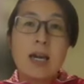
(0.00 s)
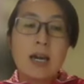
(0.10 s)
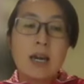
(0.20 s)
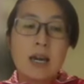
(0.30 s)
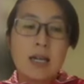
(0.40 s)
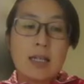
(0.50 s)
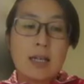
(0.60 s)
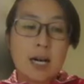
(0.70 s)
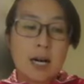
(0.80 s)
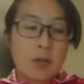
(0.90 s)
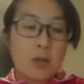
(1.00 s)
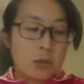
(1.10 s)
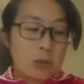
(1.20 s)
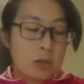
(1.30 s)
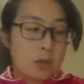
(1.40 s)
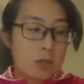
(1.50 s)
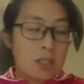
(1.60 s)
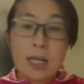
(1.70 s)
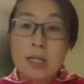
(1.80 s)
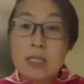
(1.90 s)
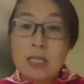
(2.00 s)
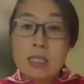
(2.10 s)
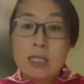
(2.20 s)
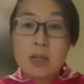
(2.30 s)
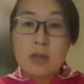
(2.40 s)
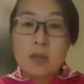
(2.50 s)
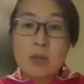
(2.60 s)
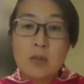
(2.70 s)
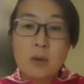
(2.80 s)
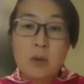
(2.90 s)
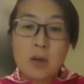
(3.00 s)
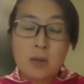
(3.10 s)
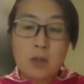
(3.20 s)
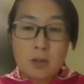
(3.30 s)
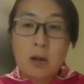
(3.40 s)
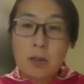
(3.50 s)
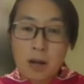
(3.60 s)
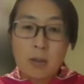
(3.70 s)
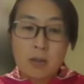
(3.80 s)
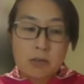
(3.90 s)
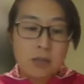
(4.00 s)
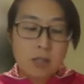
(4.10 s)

and uh, those checklists they used for every 12 hours